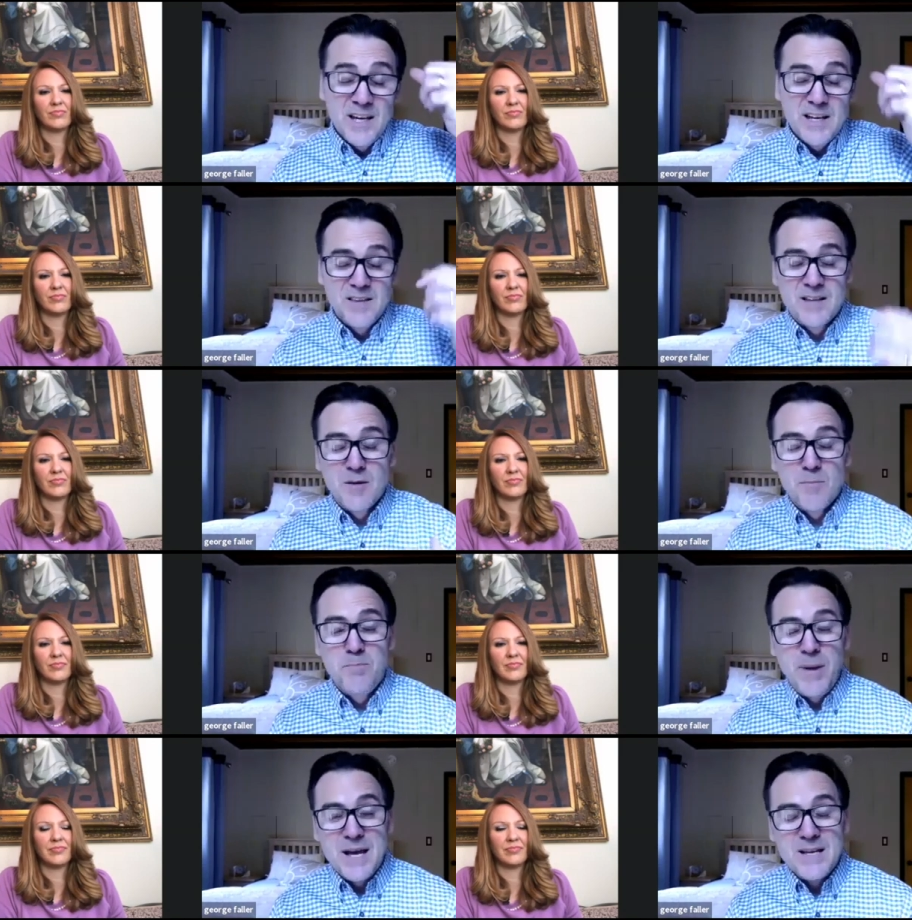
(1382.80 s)
Speaker 1: that the
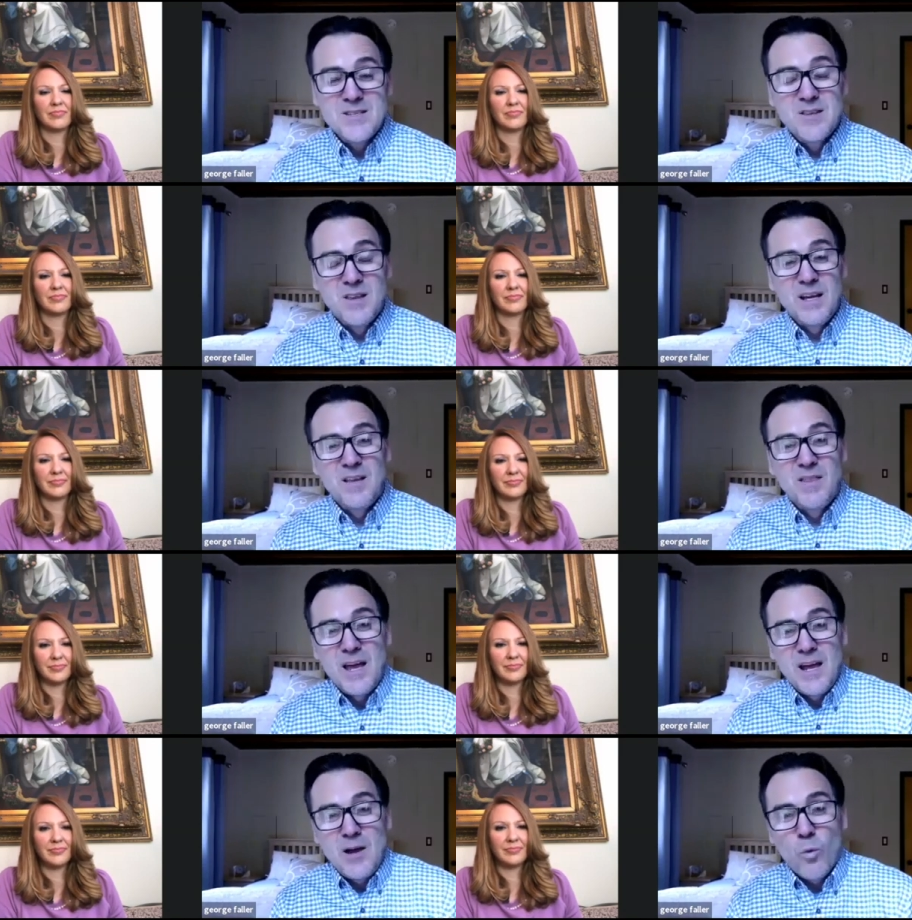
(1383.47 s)
best thing they
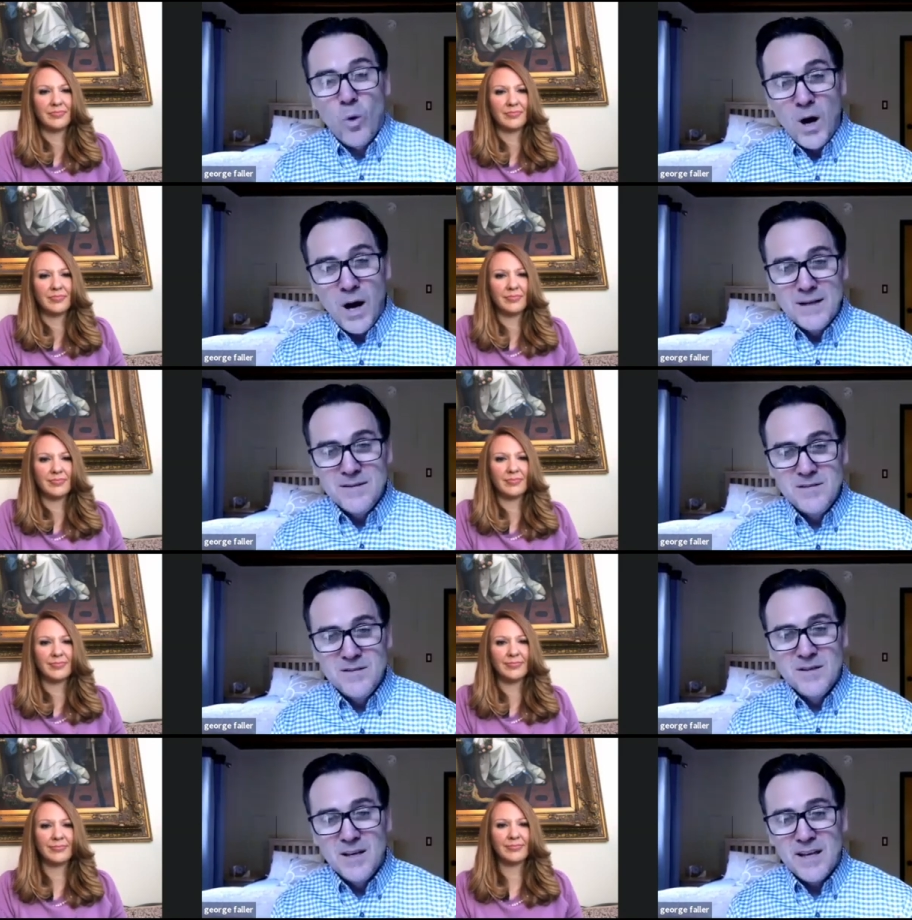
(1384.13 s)
want
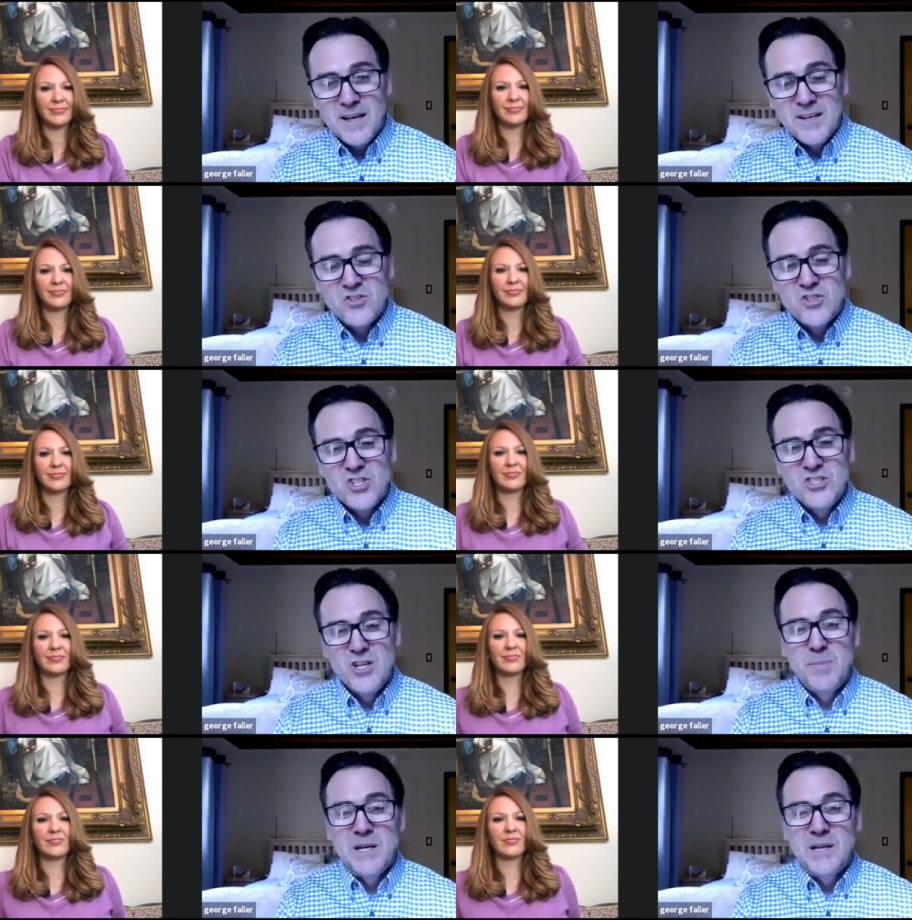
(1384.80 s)
is just to
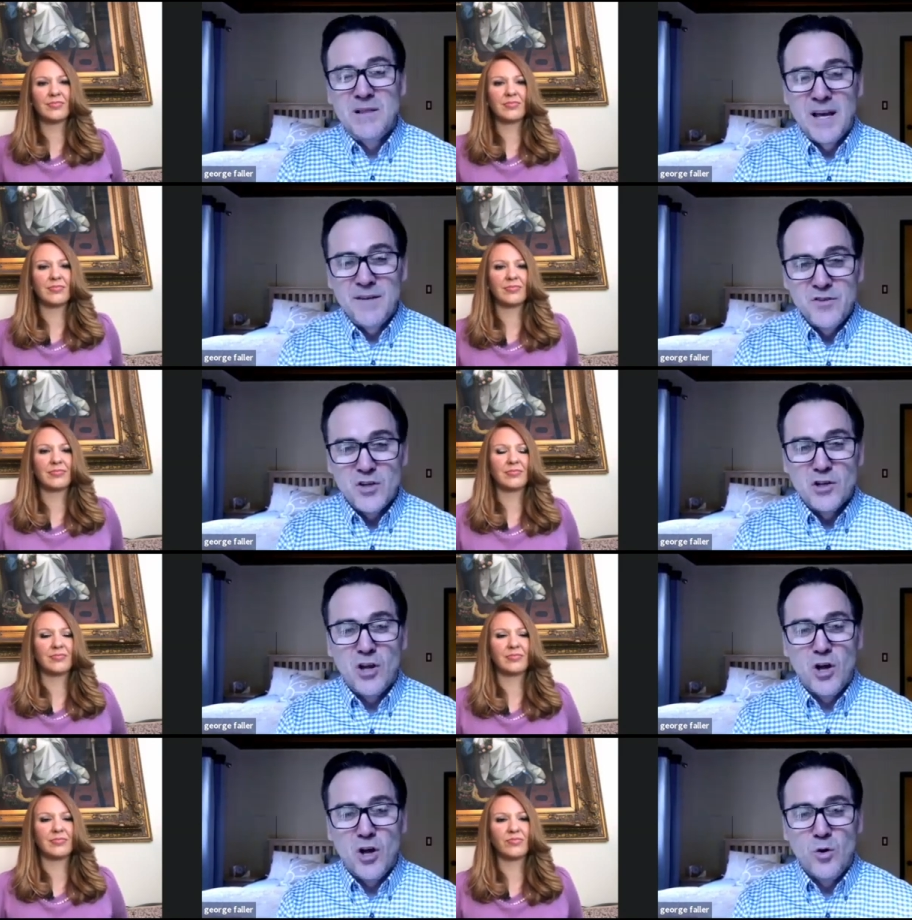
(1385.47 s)
be left
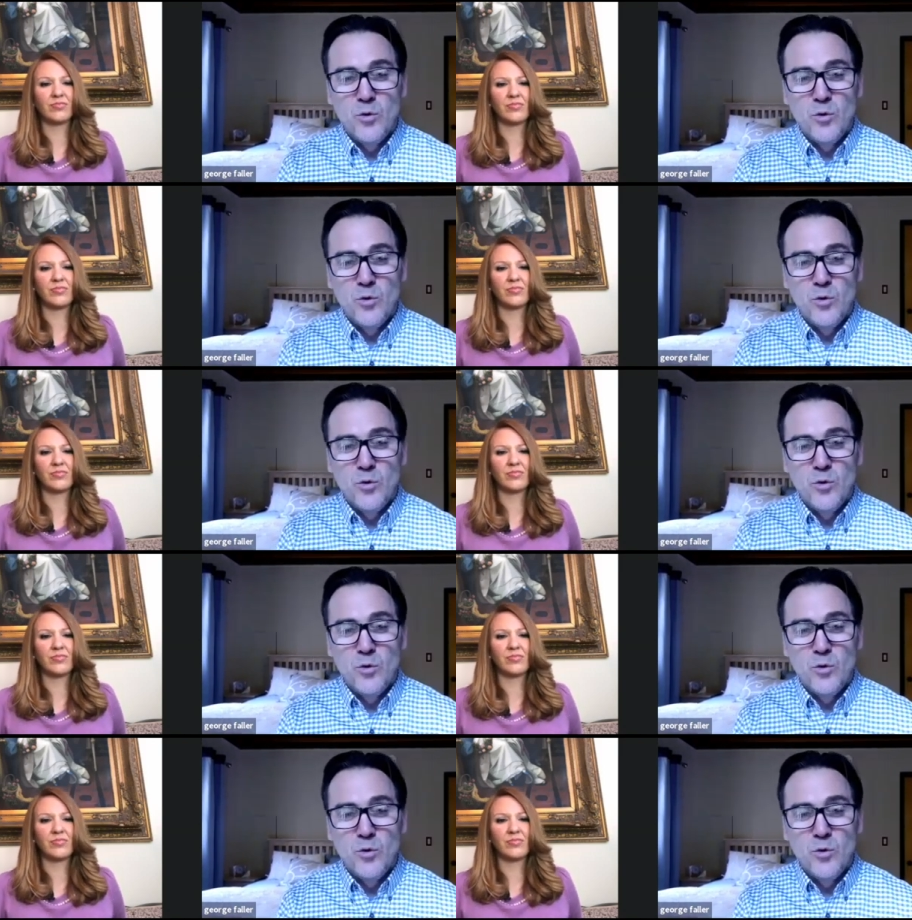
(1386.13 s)
alone